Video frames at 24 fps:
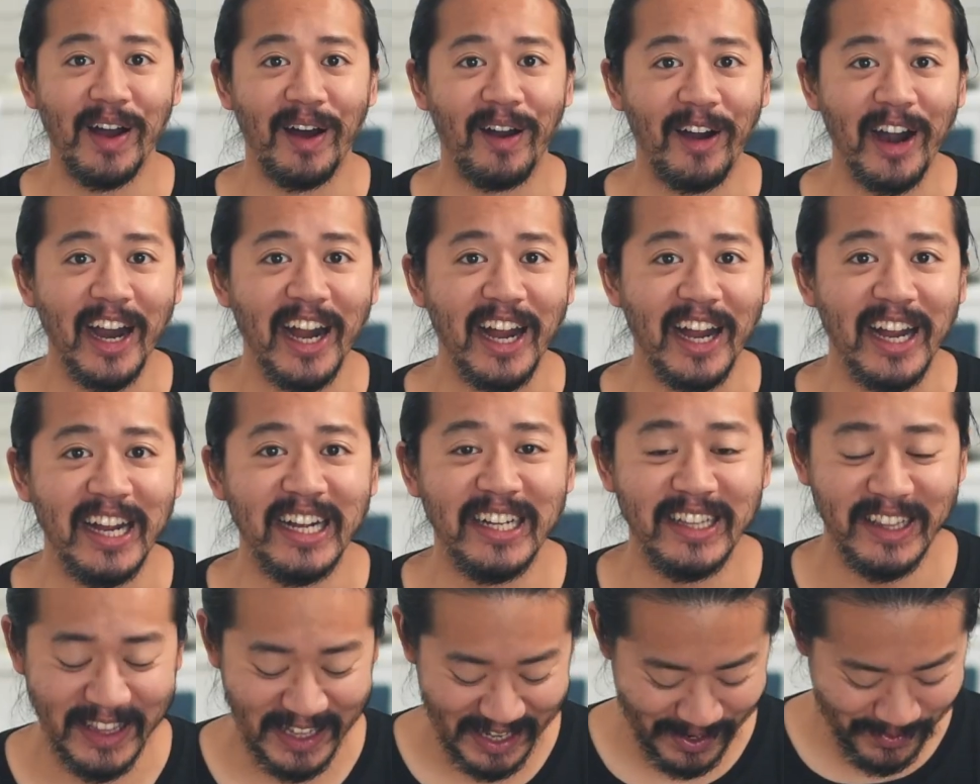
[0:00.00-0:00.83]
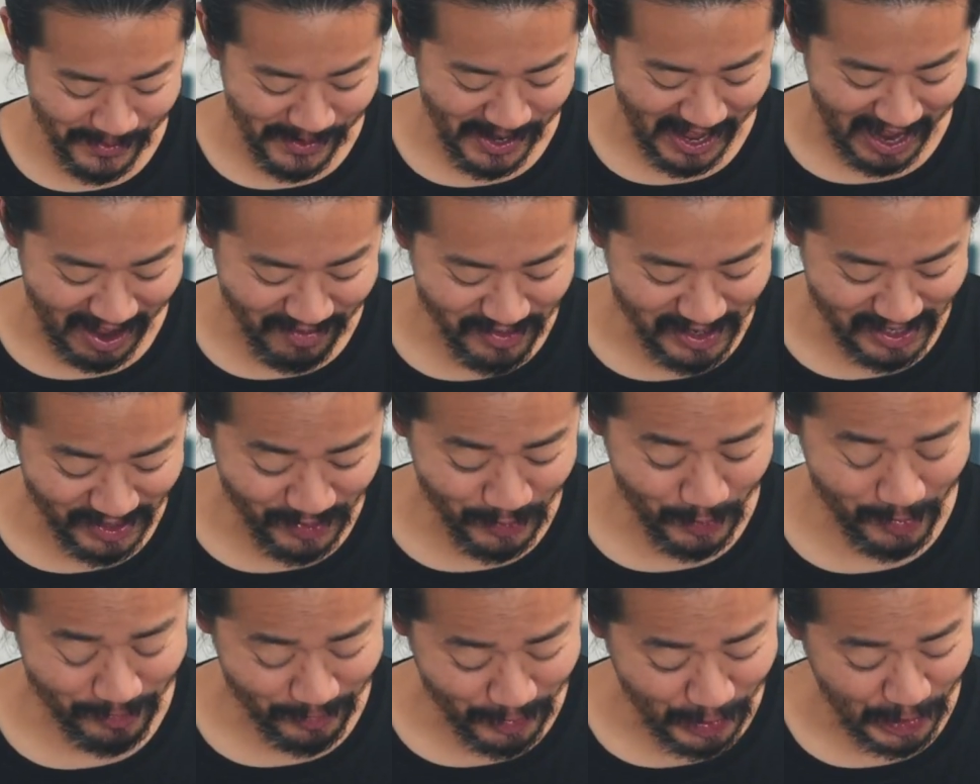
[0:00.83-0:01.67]
Alright, and there we have it.
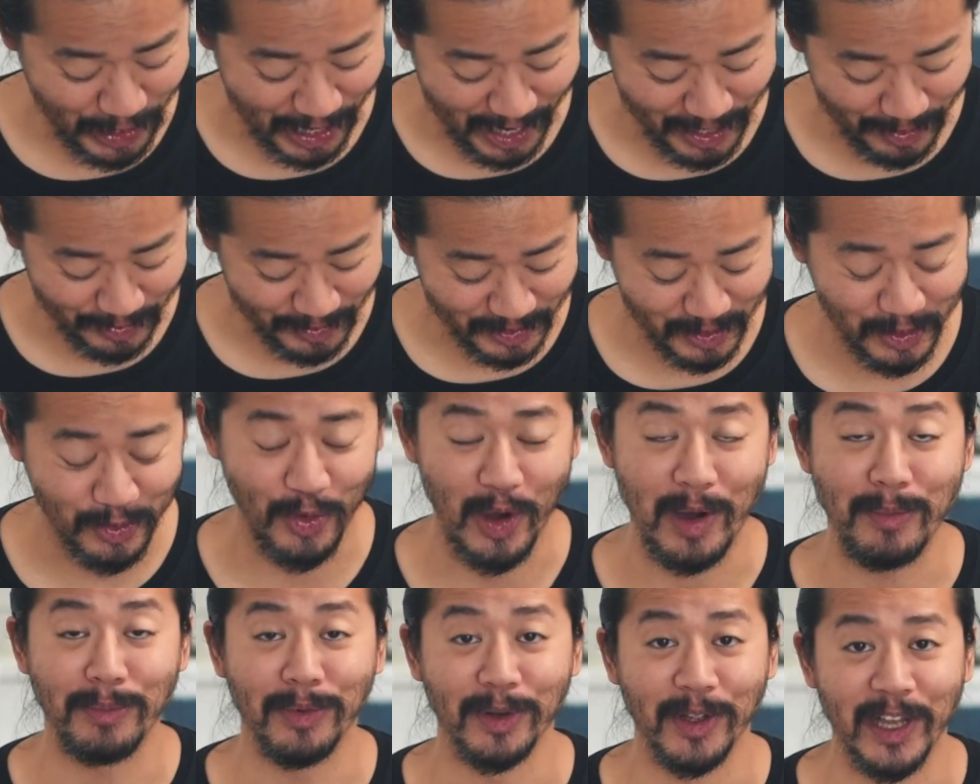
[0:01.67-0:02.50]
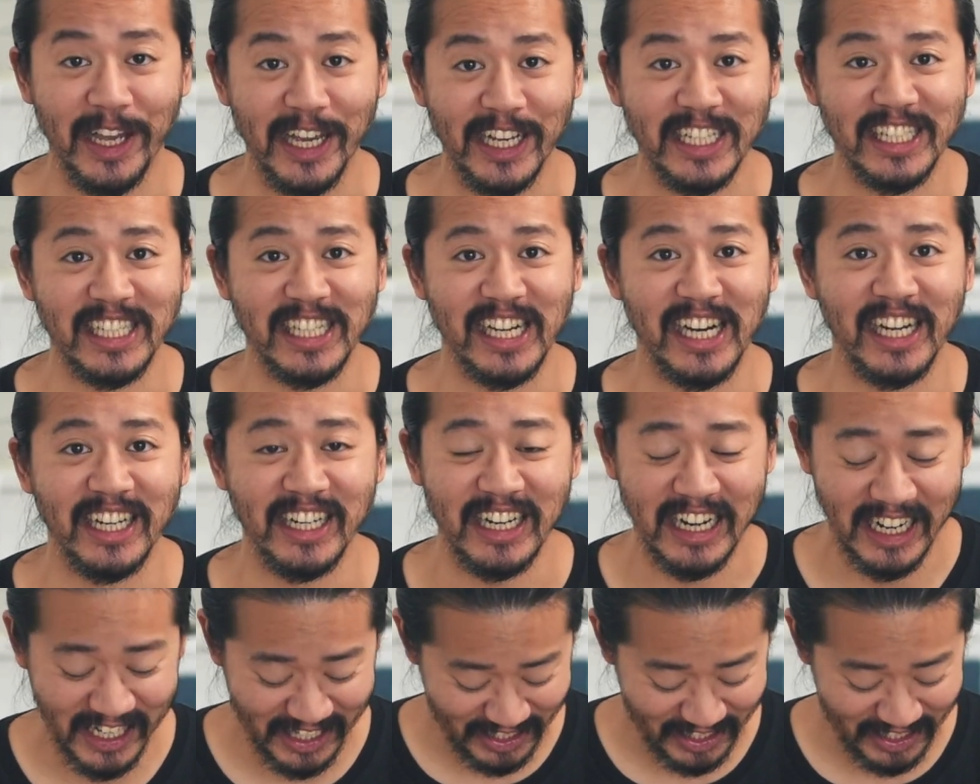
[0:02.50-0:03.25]
We've got our scrambled eggs done.